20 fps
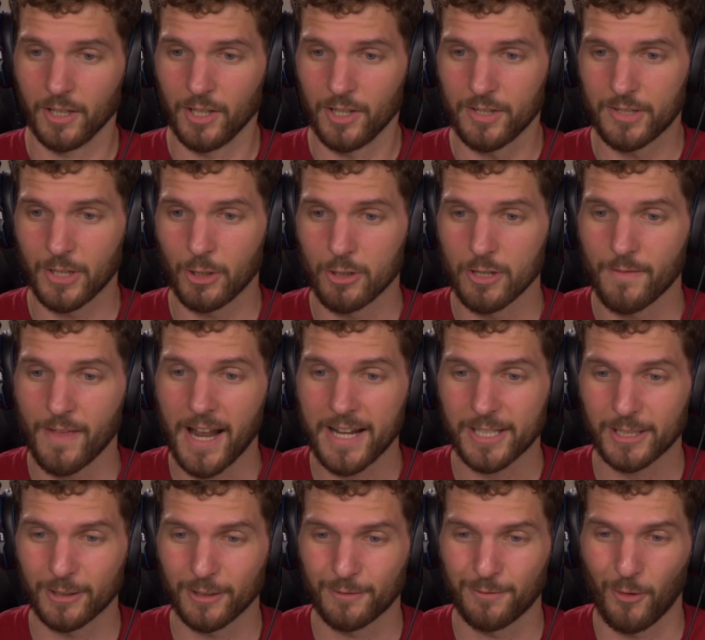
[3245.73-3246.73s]
So you have that
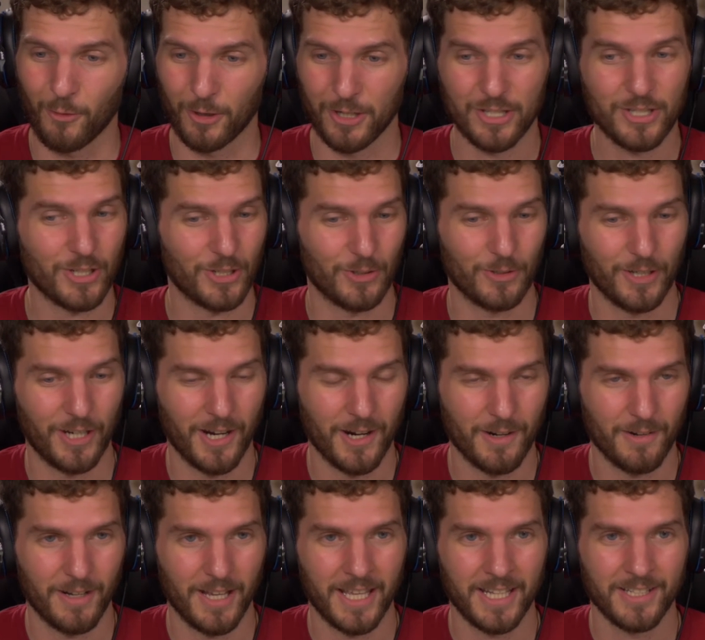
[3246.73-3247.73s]
to look forward
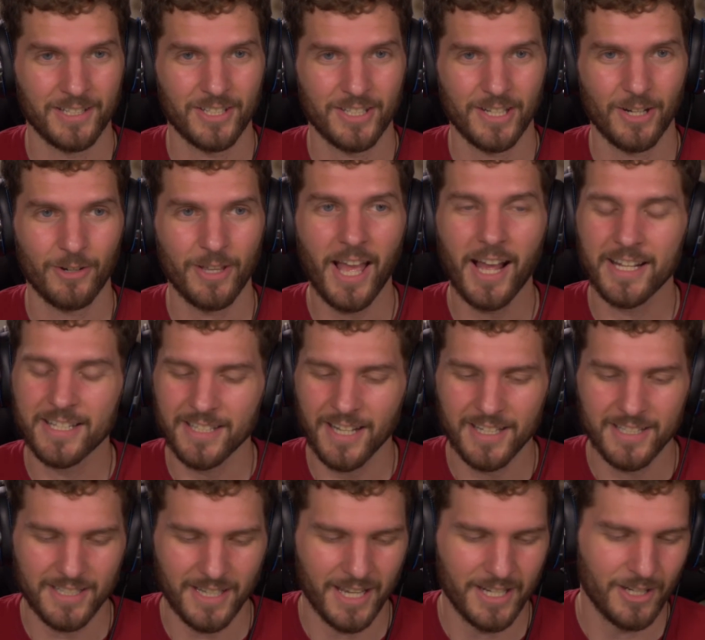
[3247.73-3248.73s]
to. And so, yeah, it's
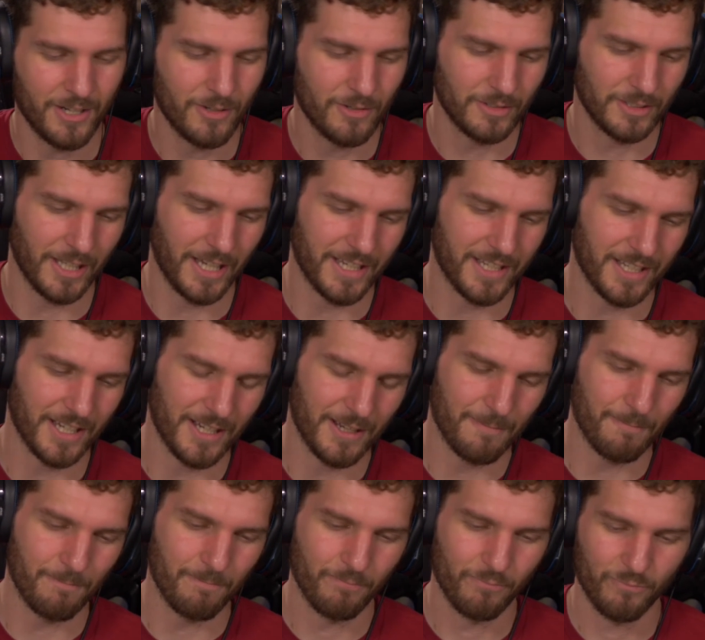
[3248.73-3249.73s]
nice. I know, like,
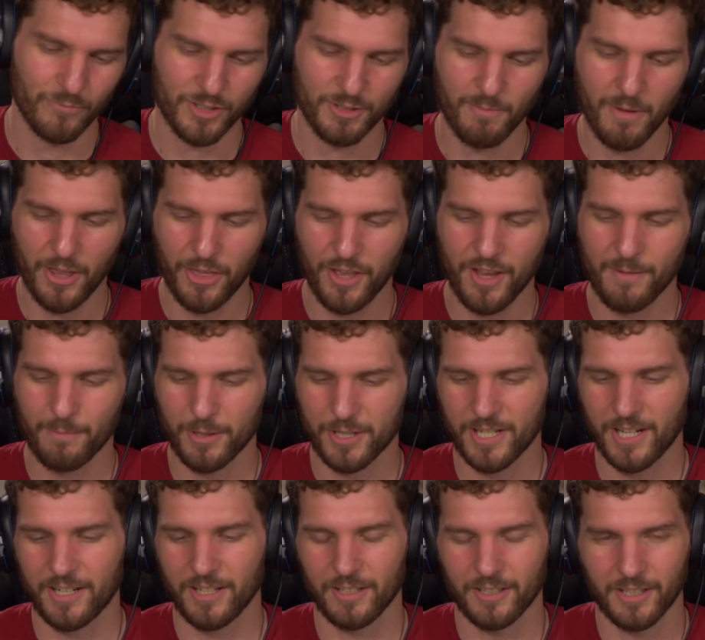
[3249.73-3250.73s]
Smithy in
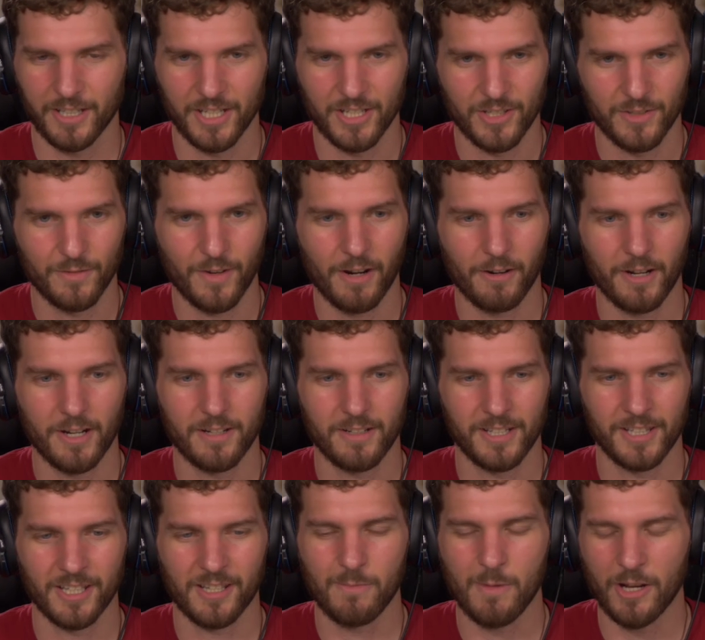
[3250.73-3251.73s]
particular is in
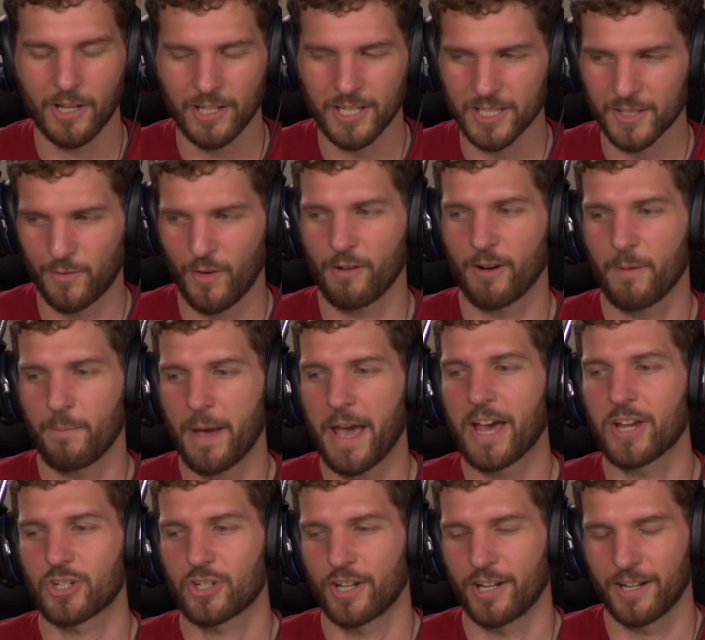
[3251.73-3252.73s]
the community is very
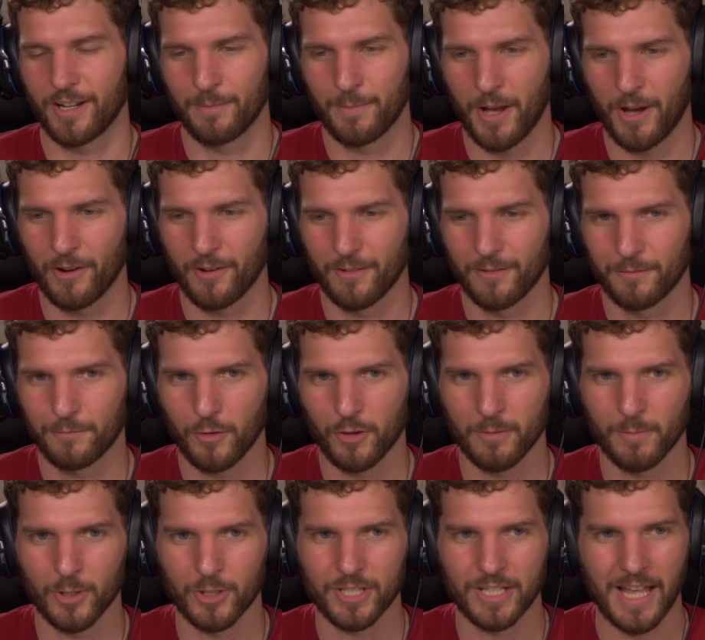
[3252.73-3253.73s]
passionate about Photo
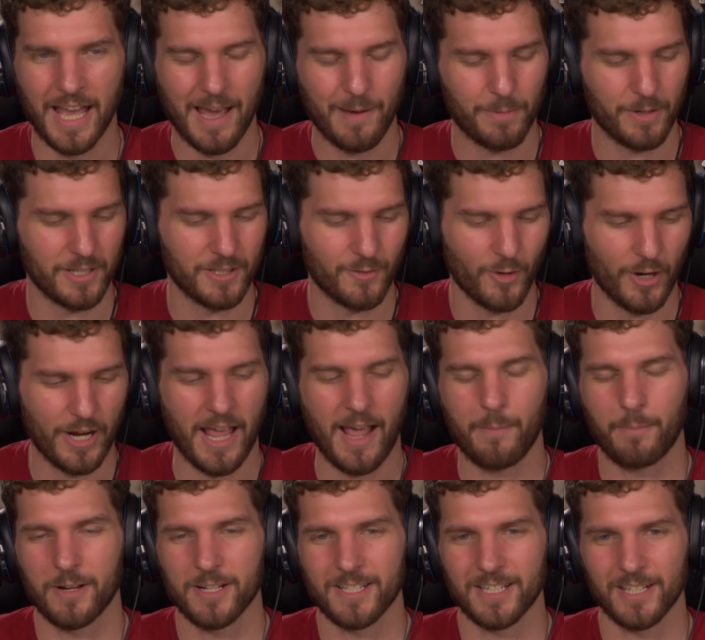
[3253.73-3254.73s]
Mode Snap and is very
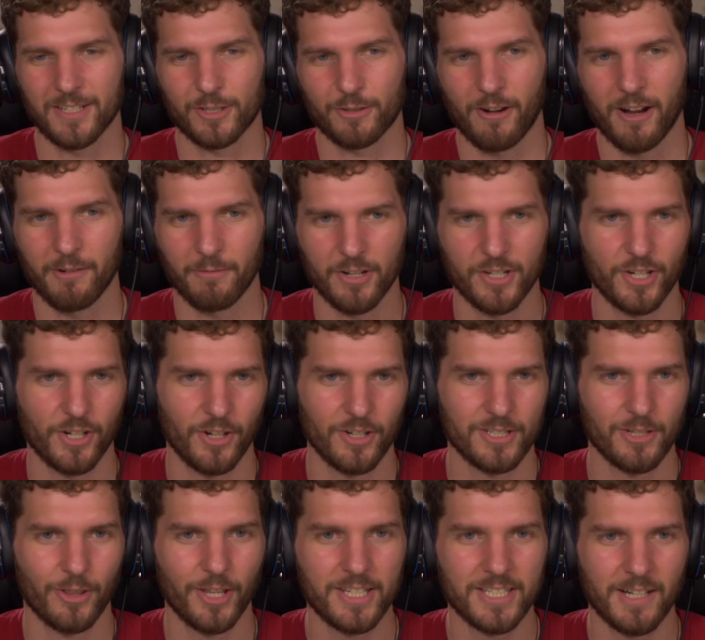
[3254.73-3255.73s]
happy to see its grand return.
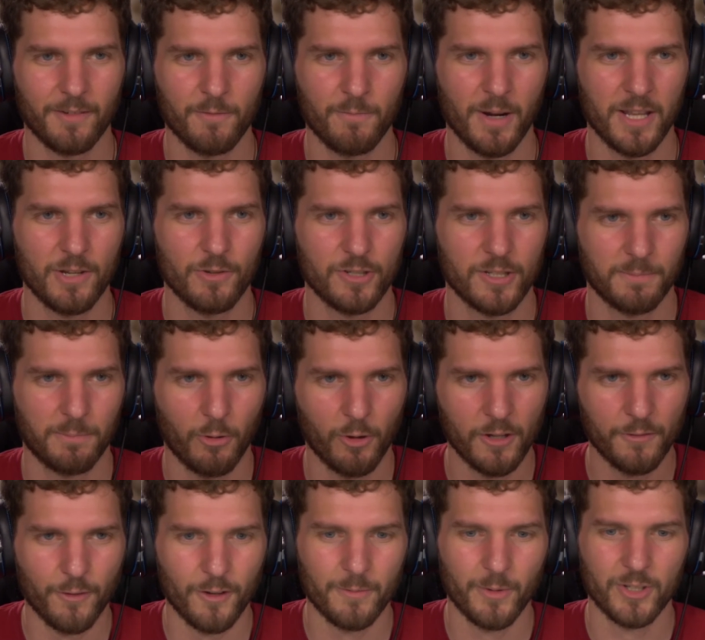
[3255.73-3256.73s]
So thanks to everybody who
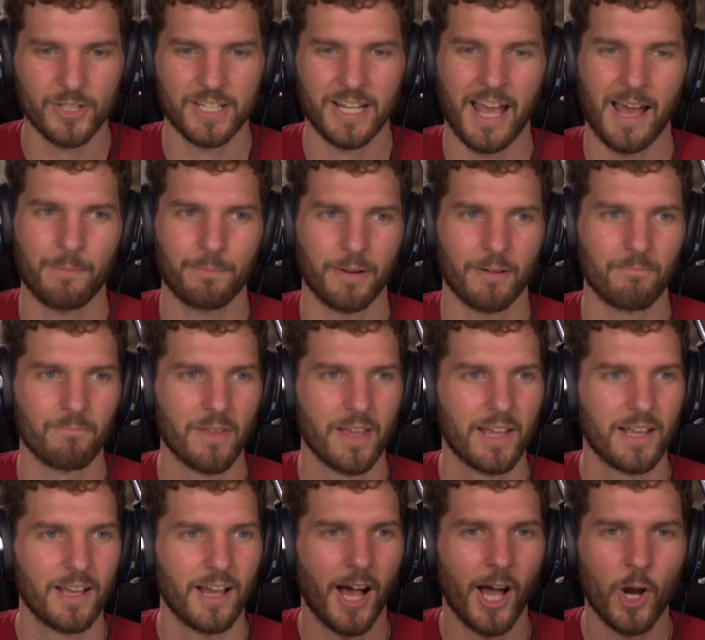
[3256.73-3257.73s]
supported Photo Mode Snap, and
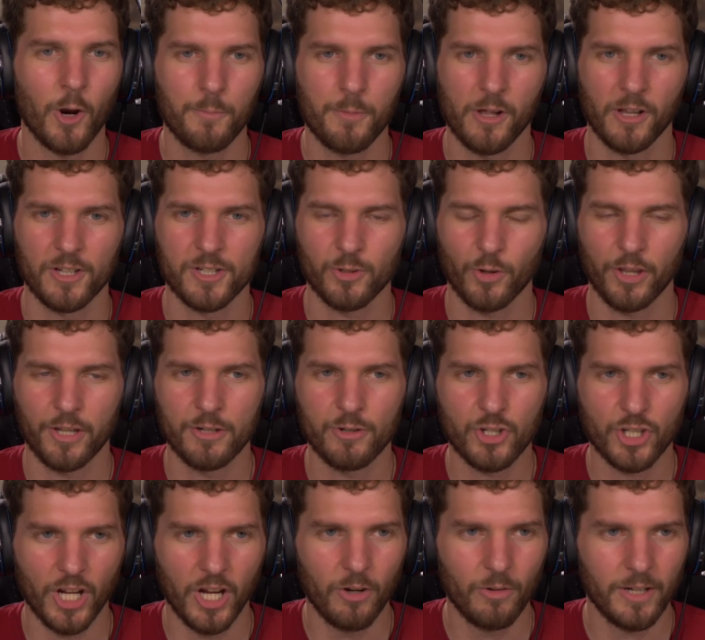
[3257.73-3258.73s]
I hope you all enjoy the new
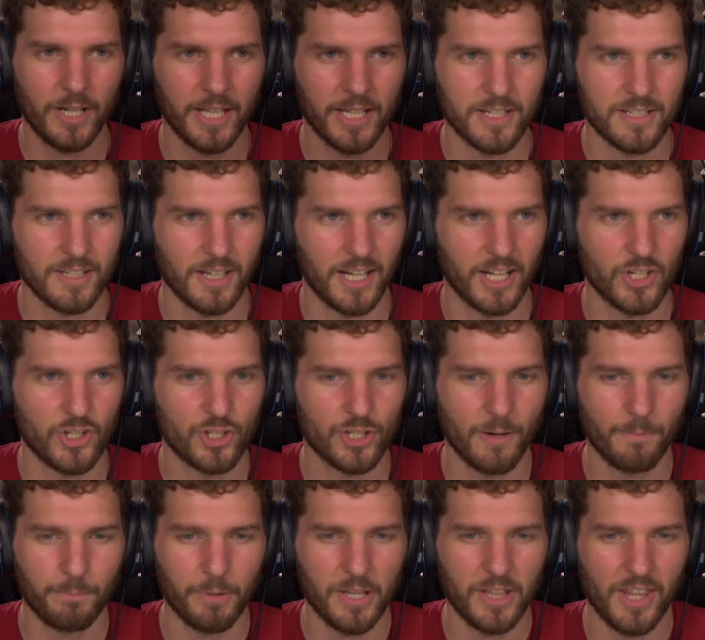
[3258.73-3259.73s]
show. And
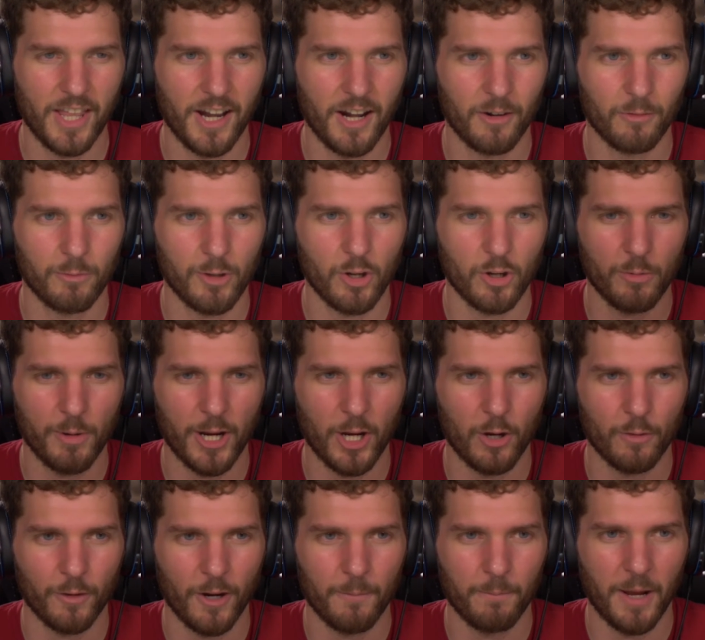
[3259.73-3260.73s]
jump in there real quick
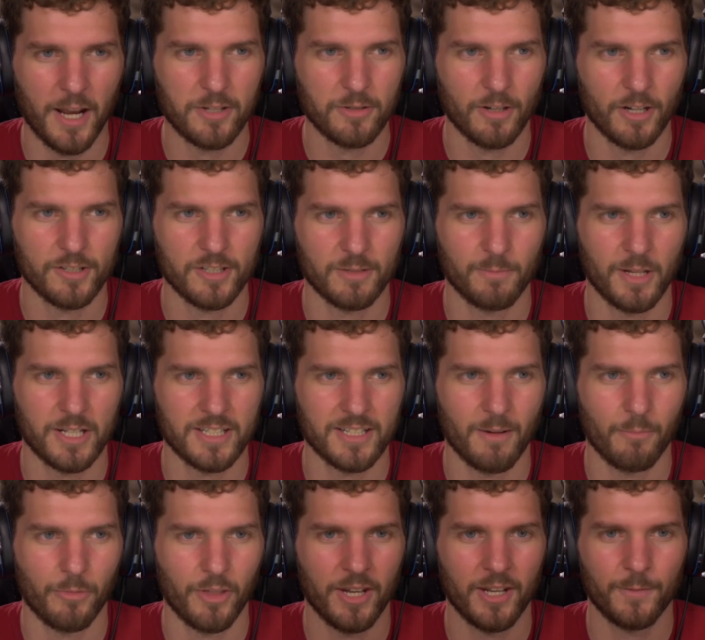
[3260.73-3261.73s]
over on Patreon and submit
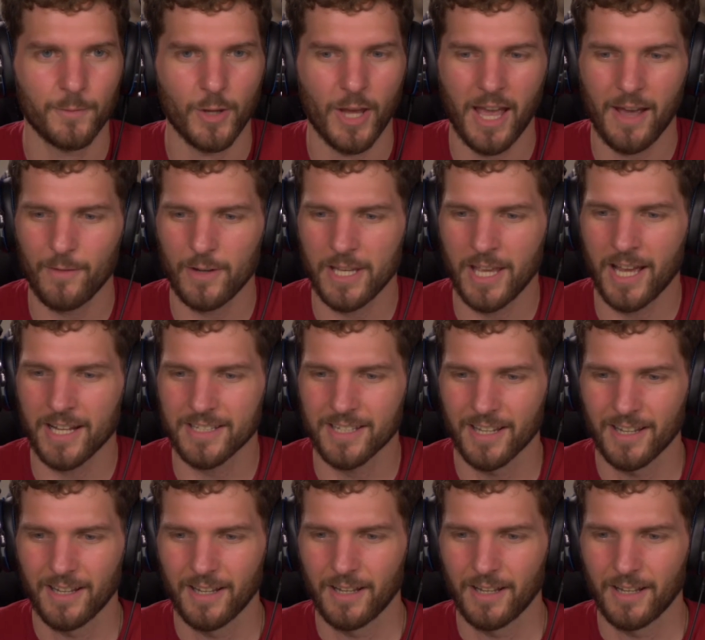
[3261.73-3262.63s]
something if you haven't yet.